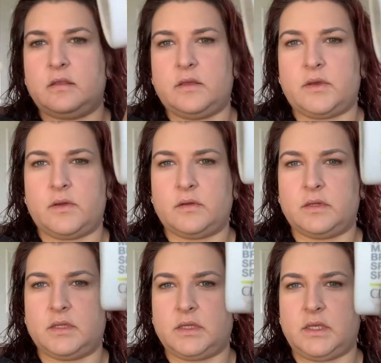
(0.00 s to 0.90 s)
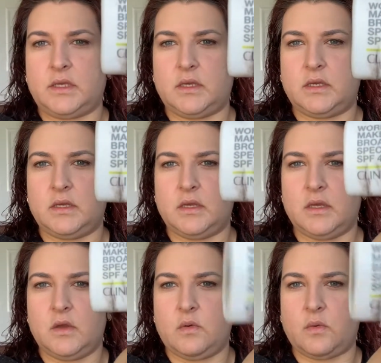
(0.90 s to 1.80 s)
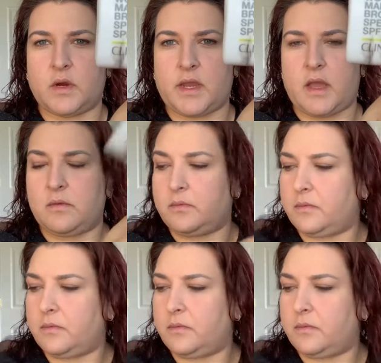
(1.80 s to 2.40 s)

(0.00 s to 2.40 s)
there we go. Clinique workout.